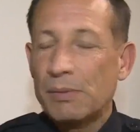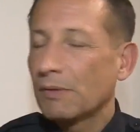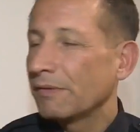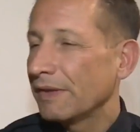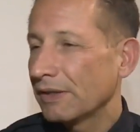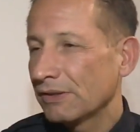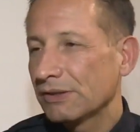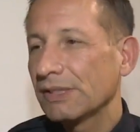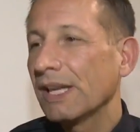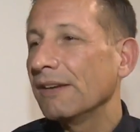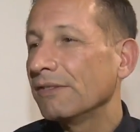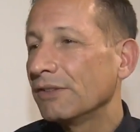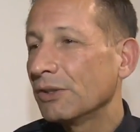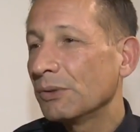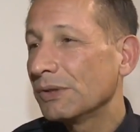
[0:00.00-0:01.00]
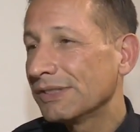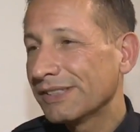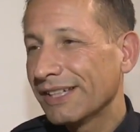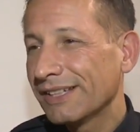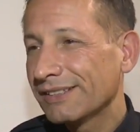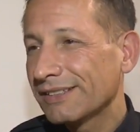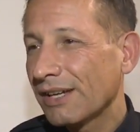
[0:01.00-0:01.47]
people feel safe too to
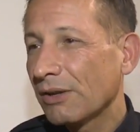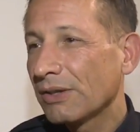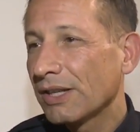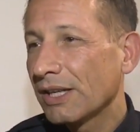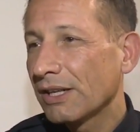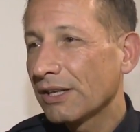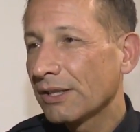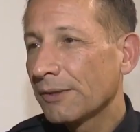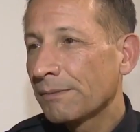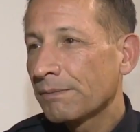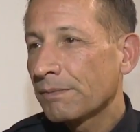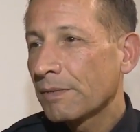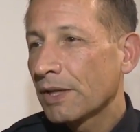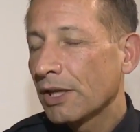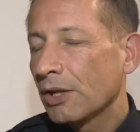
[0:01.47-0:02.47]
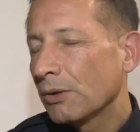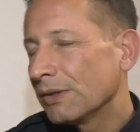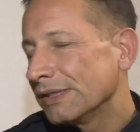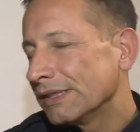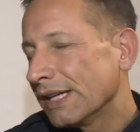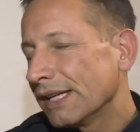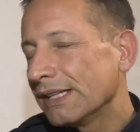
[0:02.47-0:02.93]
see us out there, you
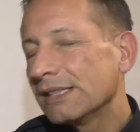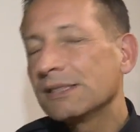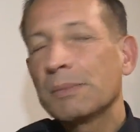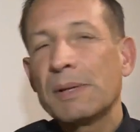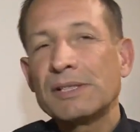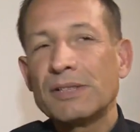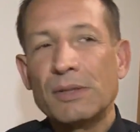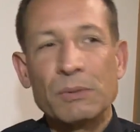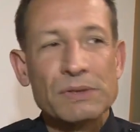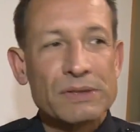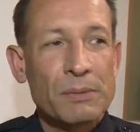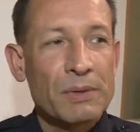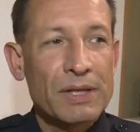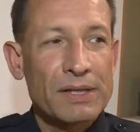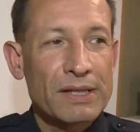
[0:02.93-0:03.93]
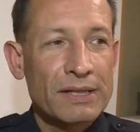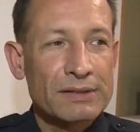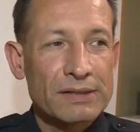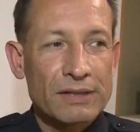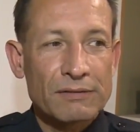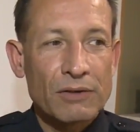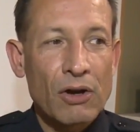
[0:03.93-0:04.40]
know, and, and especially with some of the
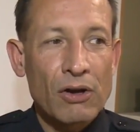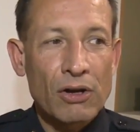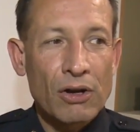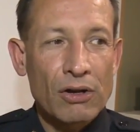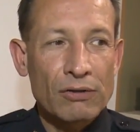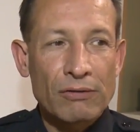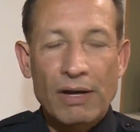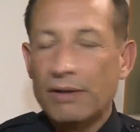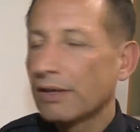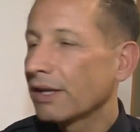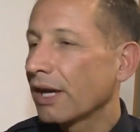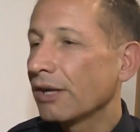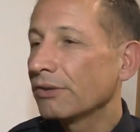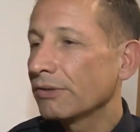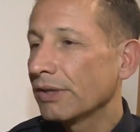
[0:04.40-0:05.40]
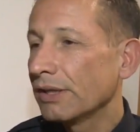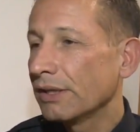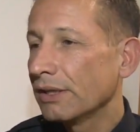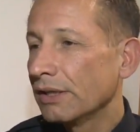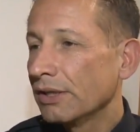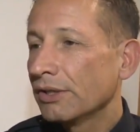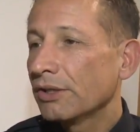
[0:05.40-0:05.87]
things that have gone on around the
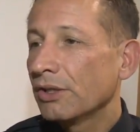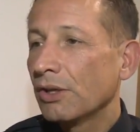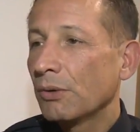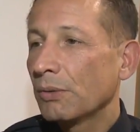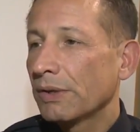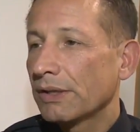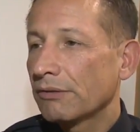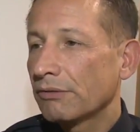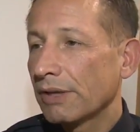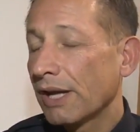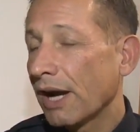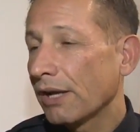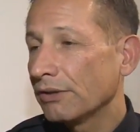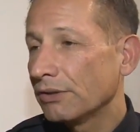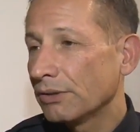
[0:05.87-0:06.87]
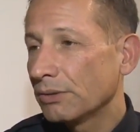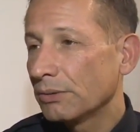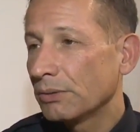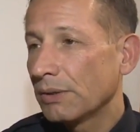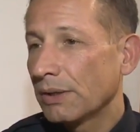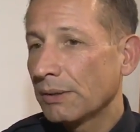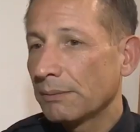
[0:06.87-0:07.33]
country, you know, with regard
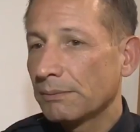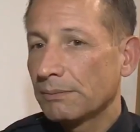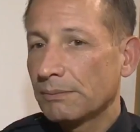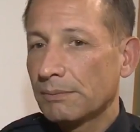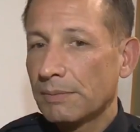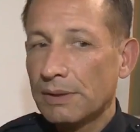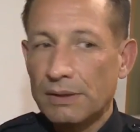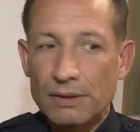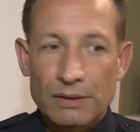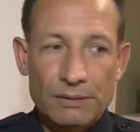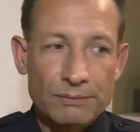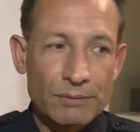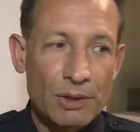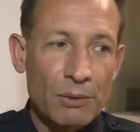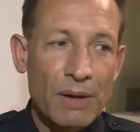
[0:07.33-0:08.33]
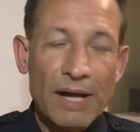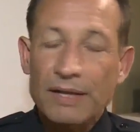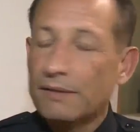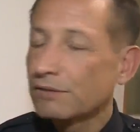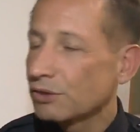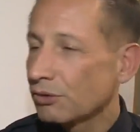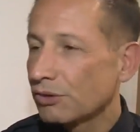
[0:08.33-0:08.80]
to, um, uh, you know,
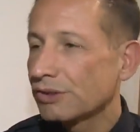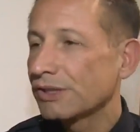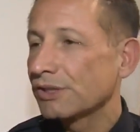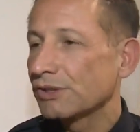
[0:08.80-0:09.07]
active shooter